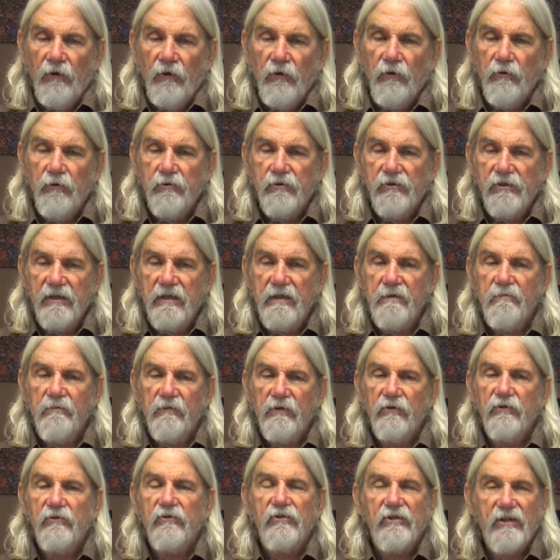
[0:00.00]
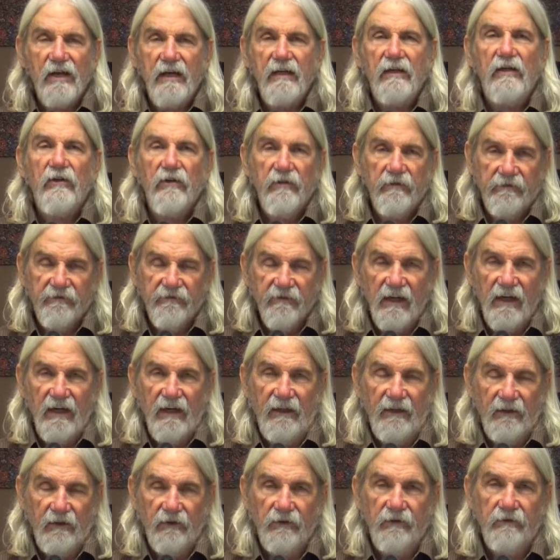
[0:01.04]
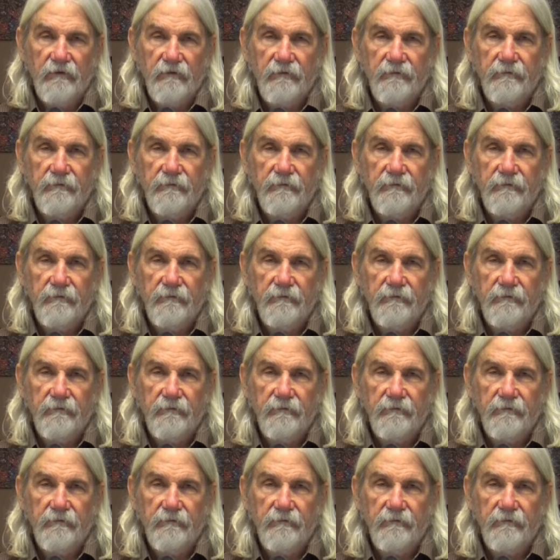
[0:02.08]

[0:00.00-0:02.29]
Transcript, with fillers: who seem to stay on fire.